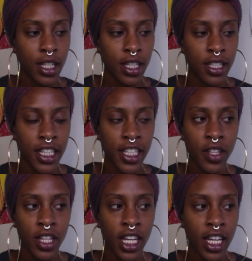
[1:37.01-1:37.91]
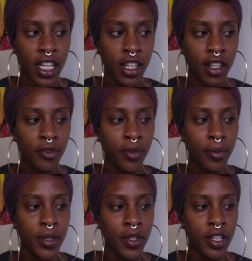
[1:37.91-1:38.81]
healing any
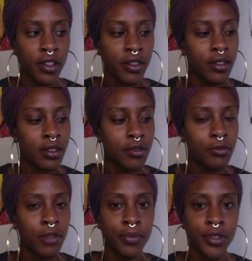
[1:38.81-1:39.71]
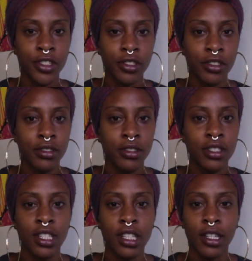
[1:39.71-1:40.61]
familial ruptures,
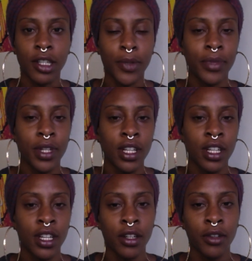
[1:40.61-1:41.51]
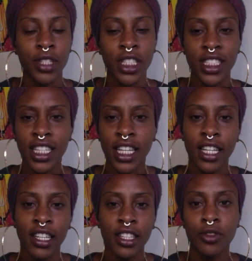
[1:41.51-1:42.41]
releasing
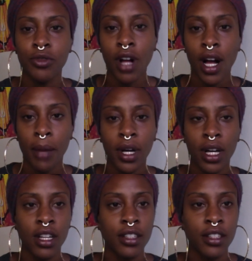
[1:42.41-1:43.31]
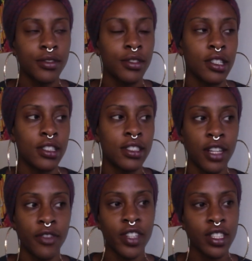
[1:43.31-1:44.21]
any trauma.
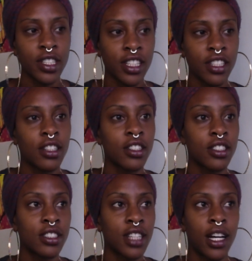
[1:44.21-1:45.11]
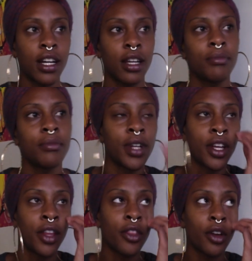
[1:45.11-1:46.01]
Definitely a good time.
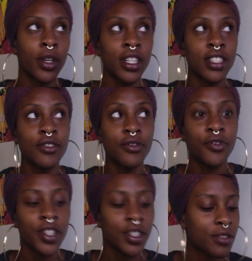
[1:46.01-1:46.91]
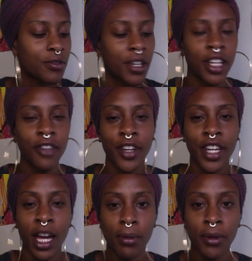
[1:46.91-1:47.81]
Though it doesn't feel great for
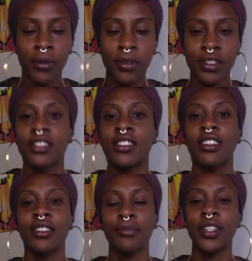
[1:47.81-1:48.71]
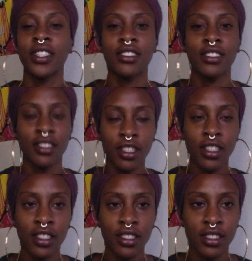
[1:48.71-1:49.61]
Capricorns, but it's a
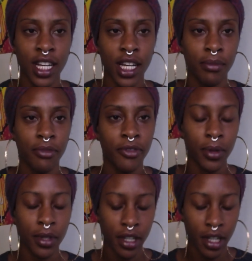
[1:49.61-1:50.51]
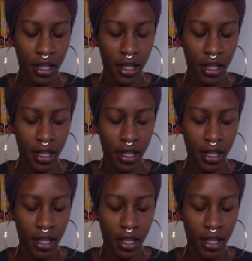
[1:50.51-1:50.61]
good time for,